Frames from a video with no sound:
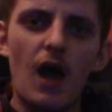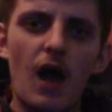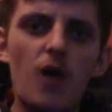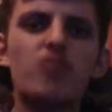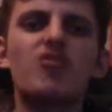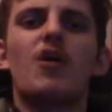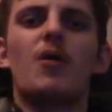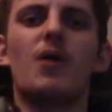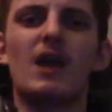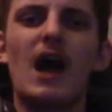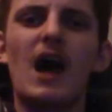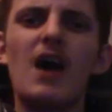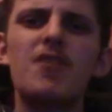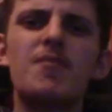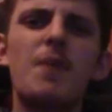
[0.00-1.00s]
How's it going,
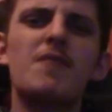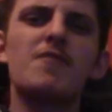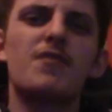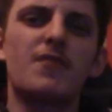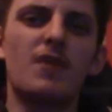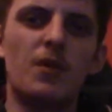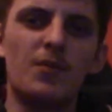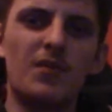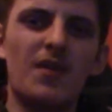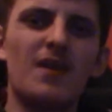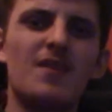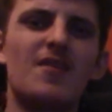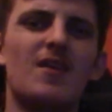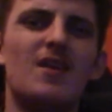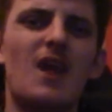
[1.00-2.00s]
guys? Panther Films here,
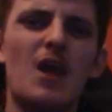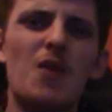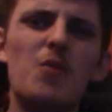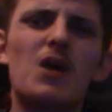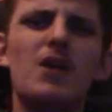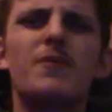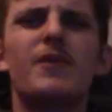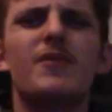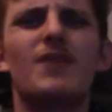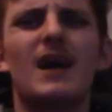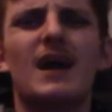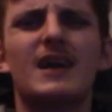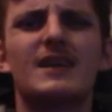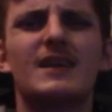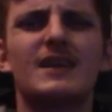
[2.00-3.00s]
and today we're going to be
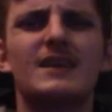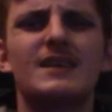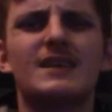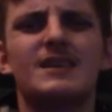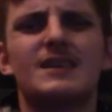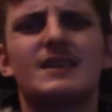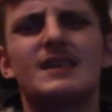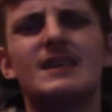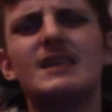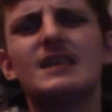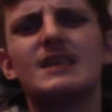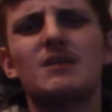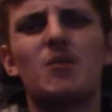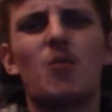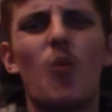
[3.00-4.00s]
reacting to
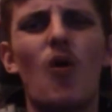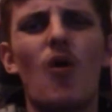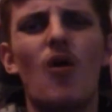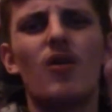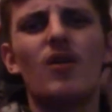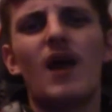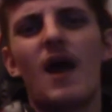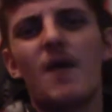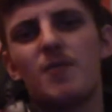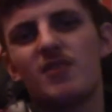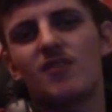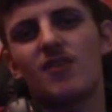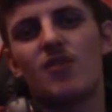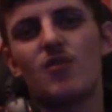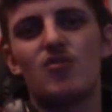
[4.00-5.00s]
Season 1,
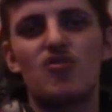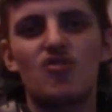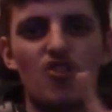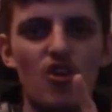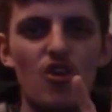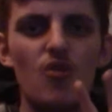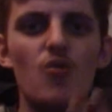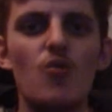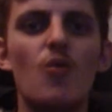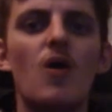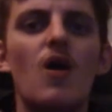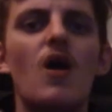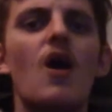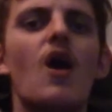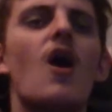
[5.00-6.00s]
Episode 2
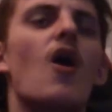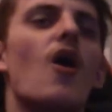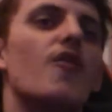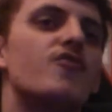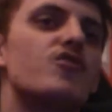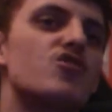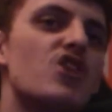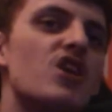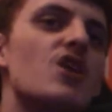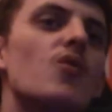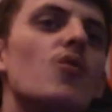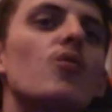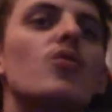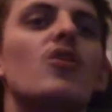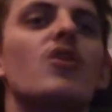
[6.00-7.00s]
of
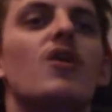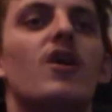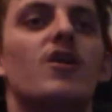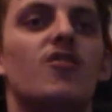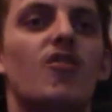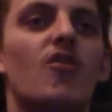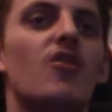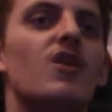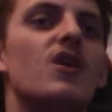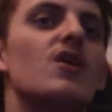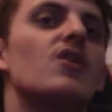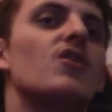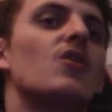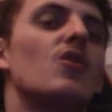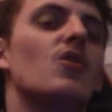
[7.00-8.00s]
She-Hulk Attorney
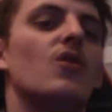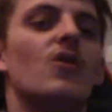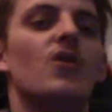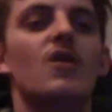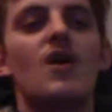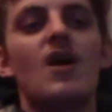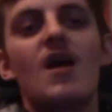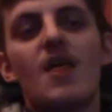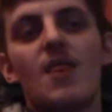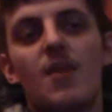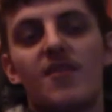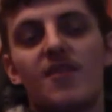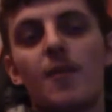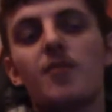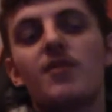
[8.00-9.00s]
at Law.
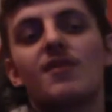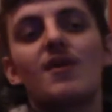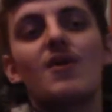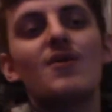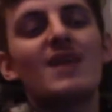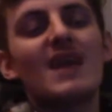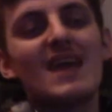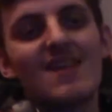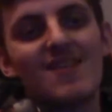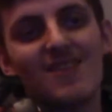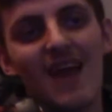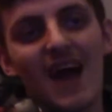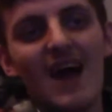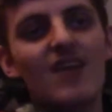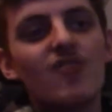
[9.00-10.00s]
This episode is
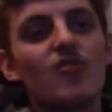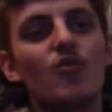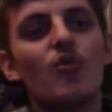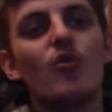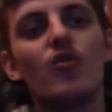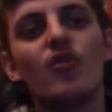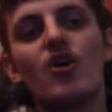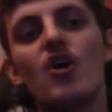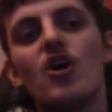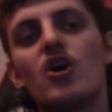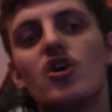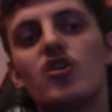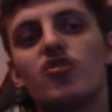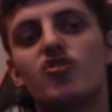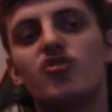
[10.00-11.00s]
titled
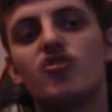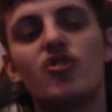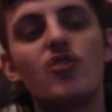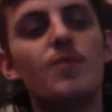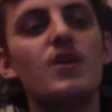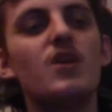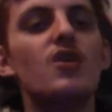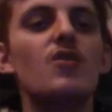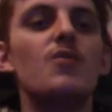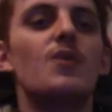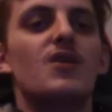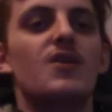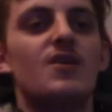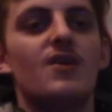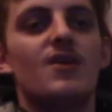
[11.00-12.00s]

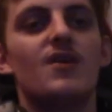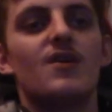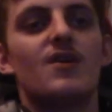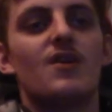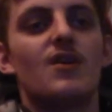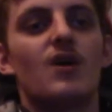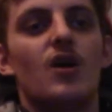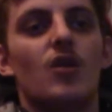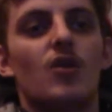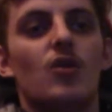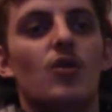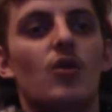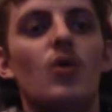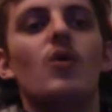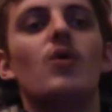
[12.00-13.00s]
Superhuman
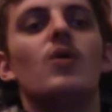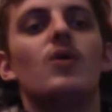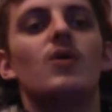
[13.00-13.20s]
Law.